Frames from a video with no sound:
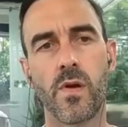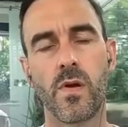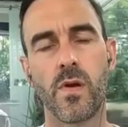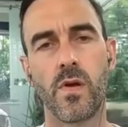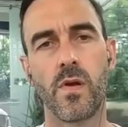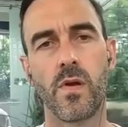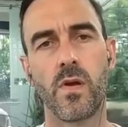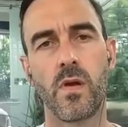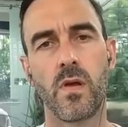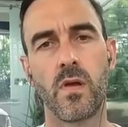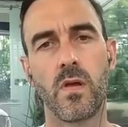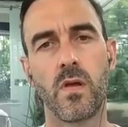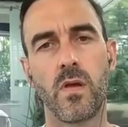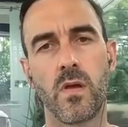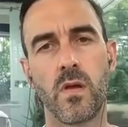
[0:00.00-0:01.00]

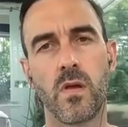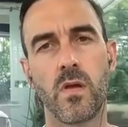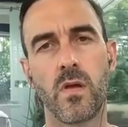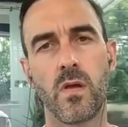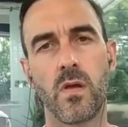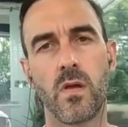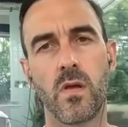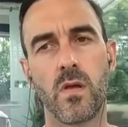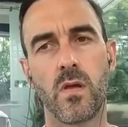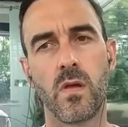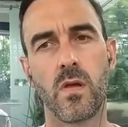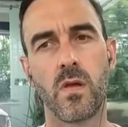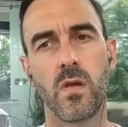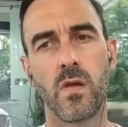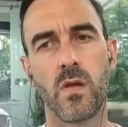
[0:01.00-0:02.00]

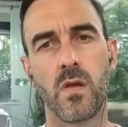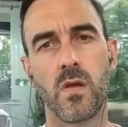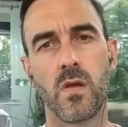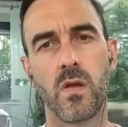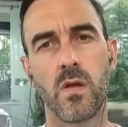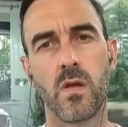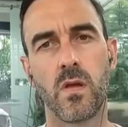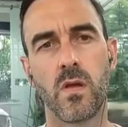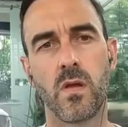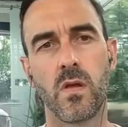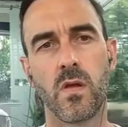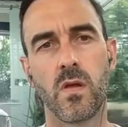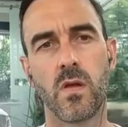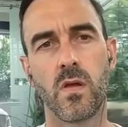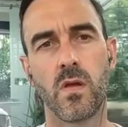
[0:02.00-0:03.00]

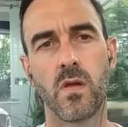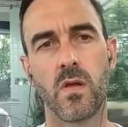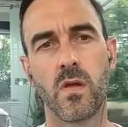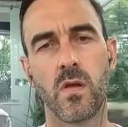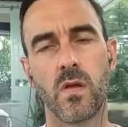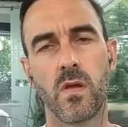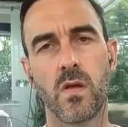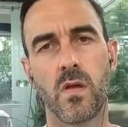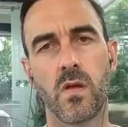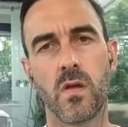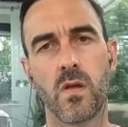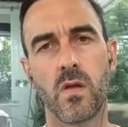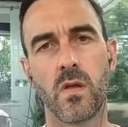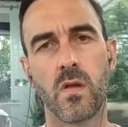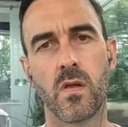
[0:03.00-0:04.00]

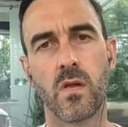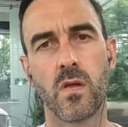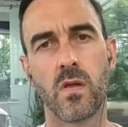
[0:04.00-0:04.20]
The person shown says nothing.